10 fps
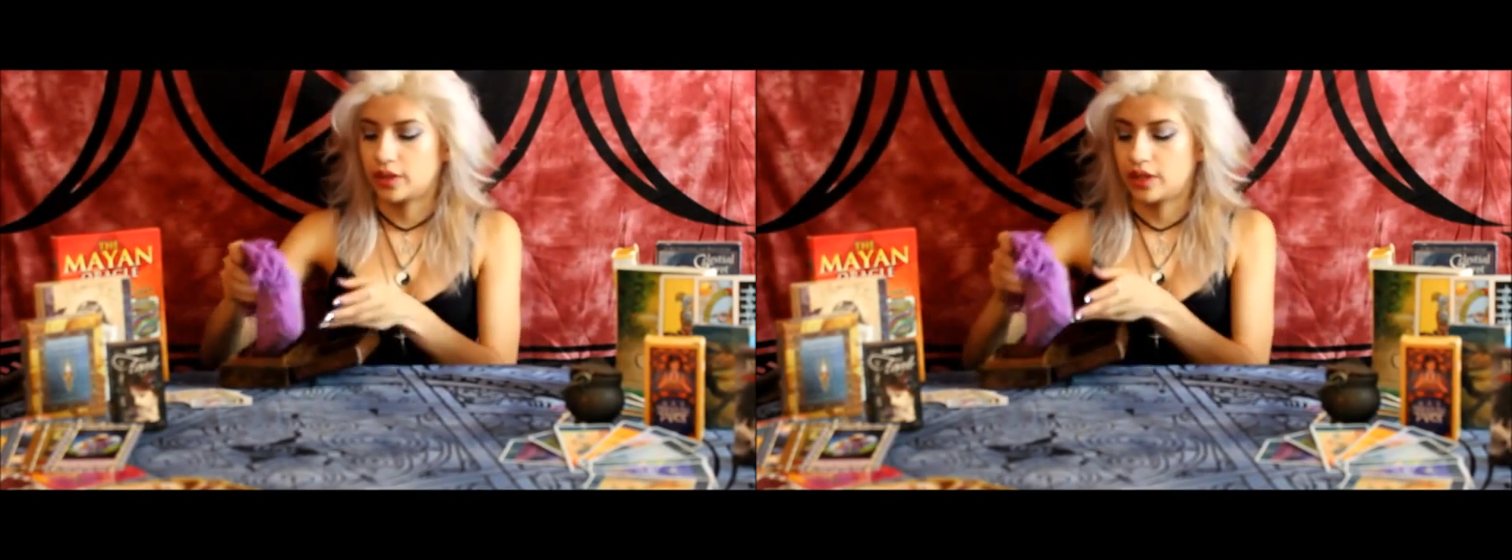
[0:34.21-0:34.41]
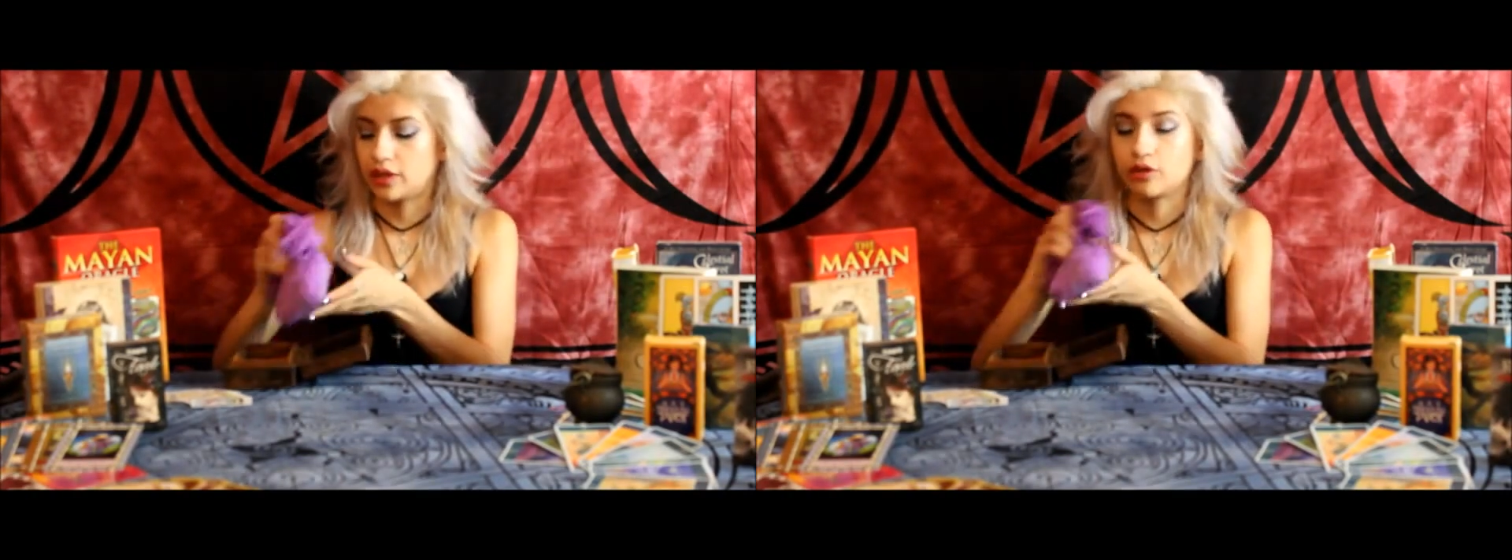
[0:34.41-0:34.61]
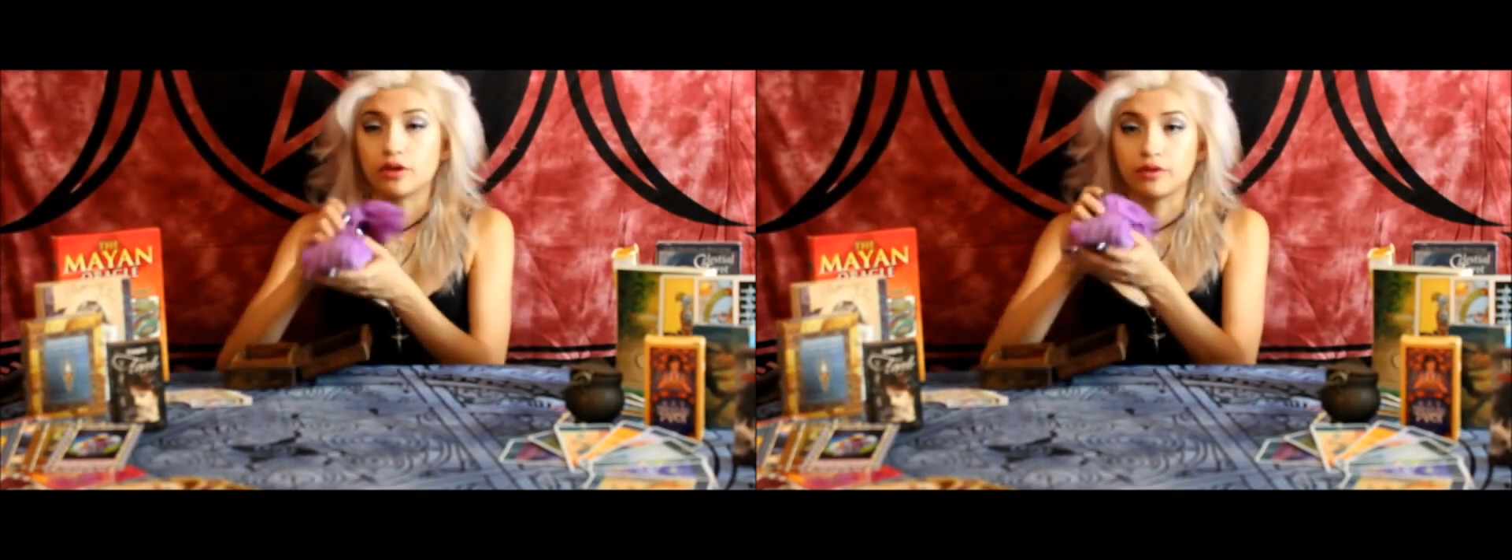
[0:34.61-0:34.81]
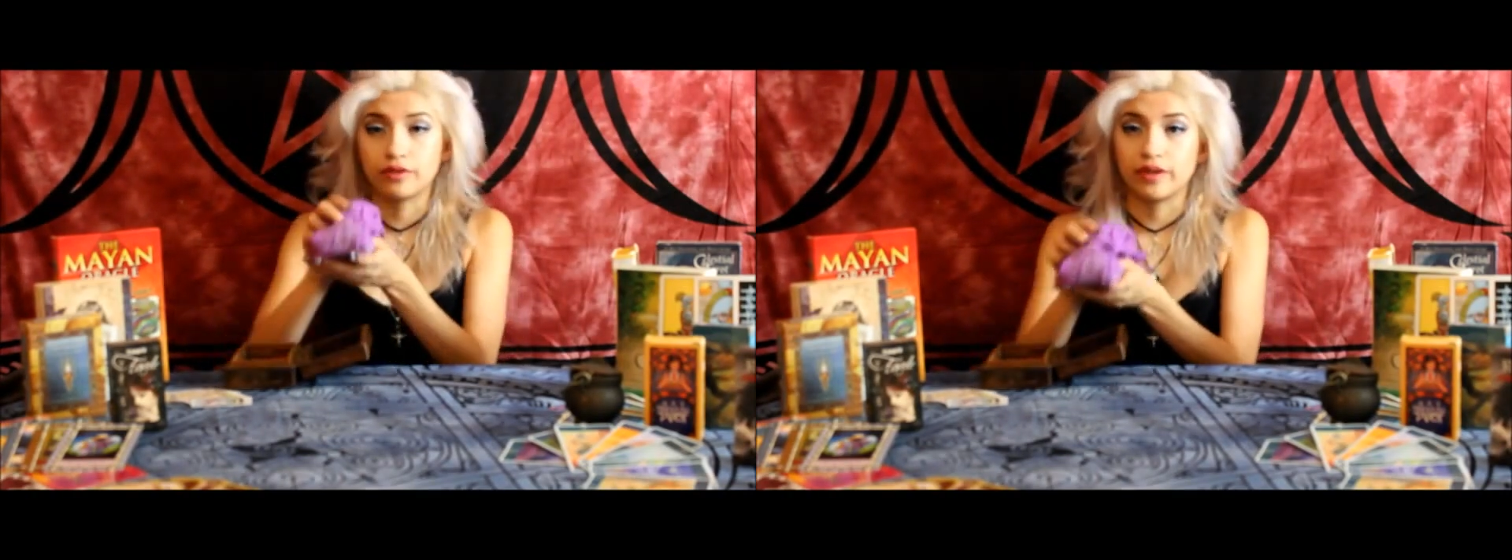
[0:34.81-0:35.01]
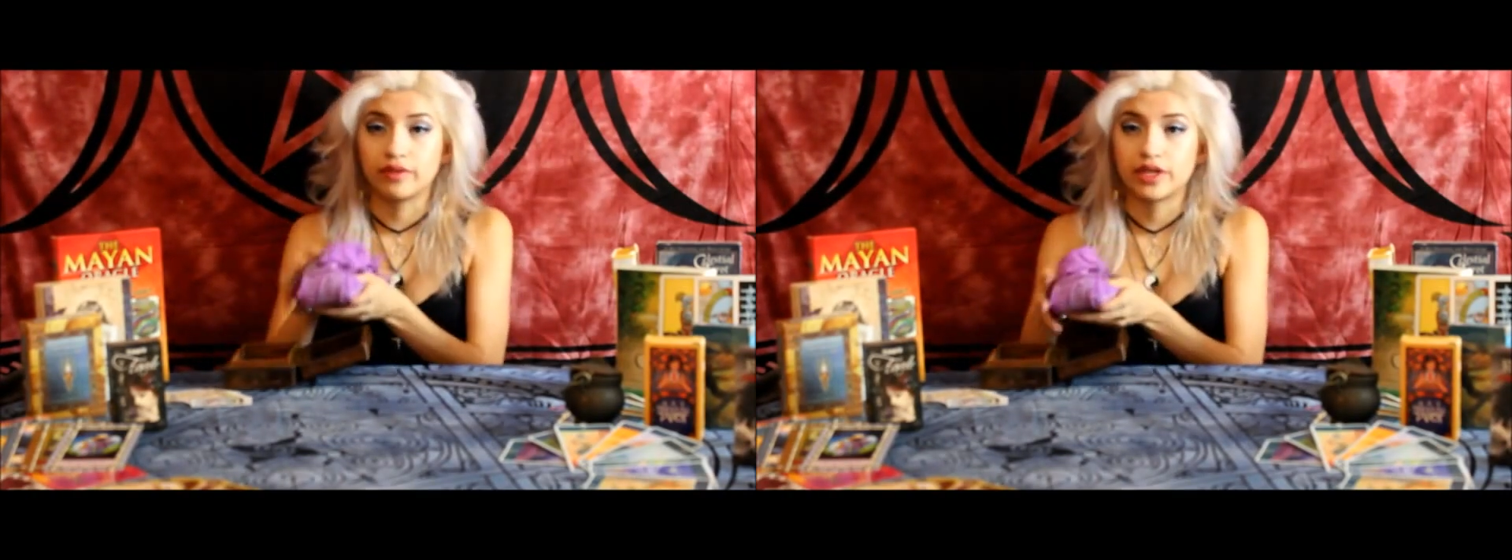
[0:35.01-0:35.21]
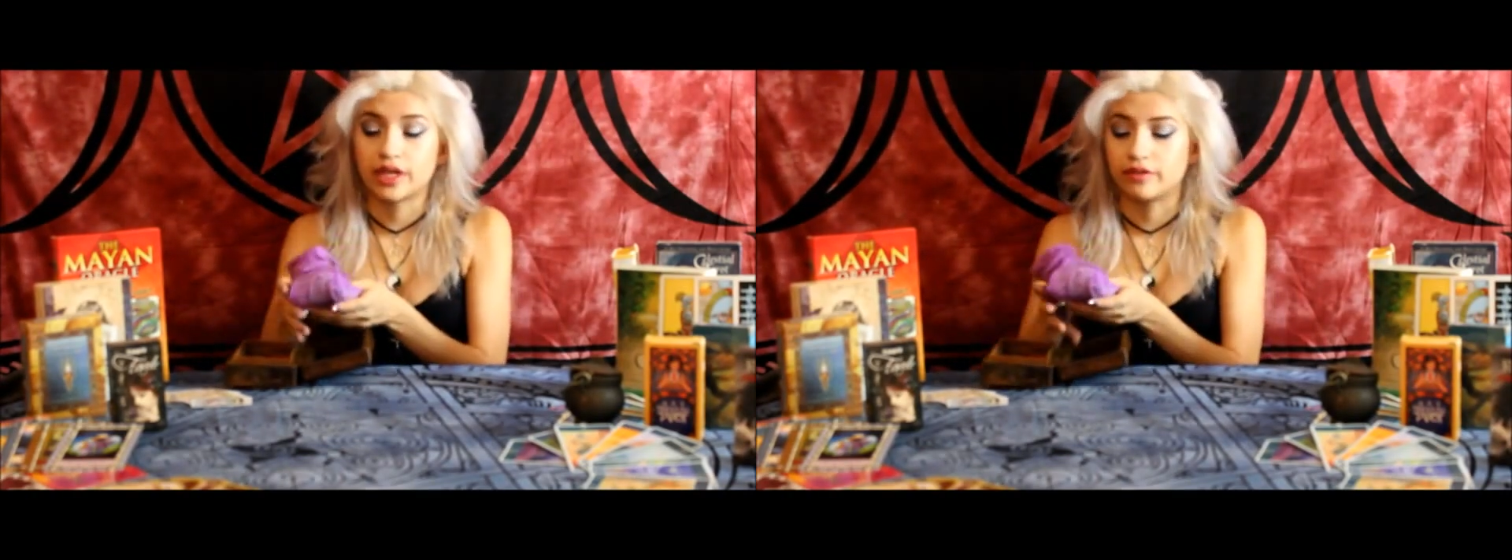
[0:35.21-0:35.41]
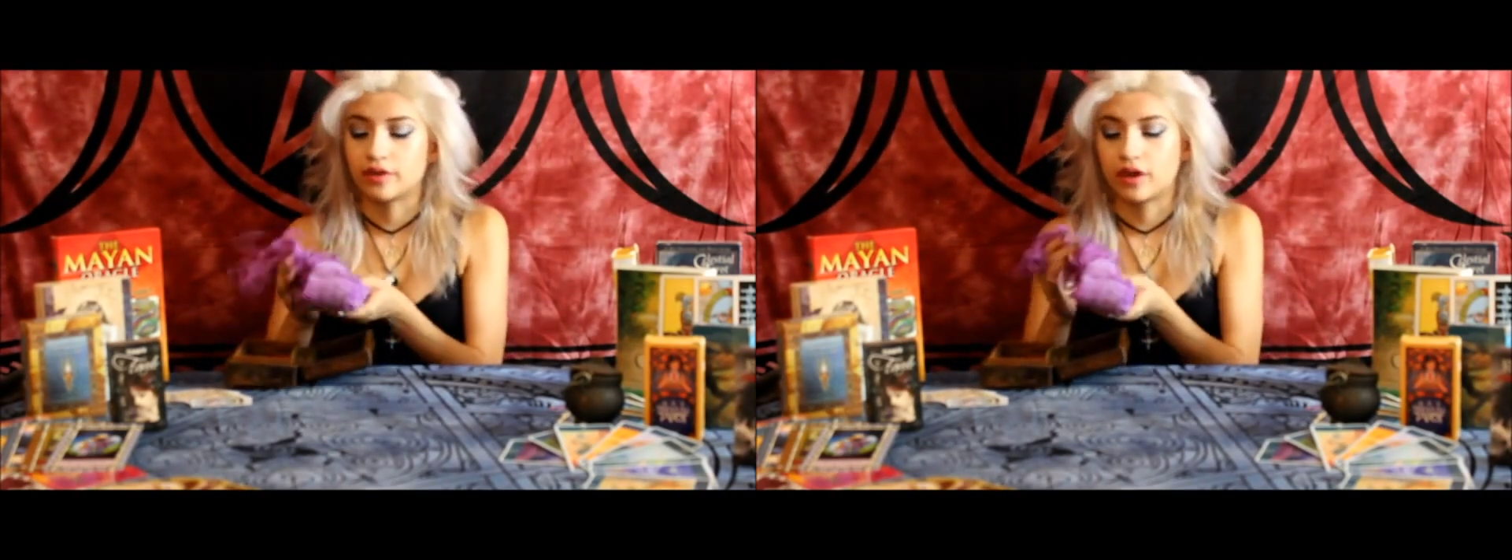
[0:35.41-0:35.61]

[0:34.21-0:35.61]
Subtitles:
get your favorite deck of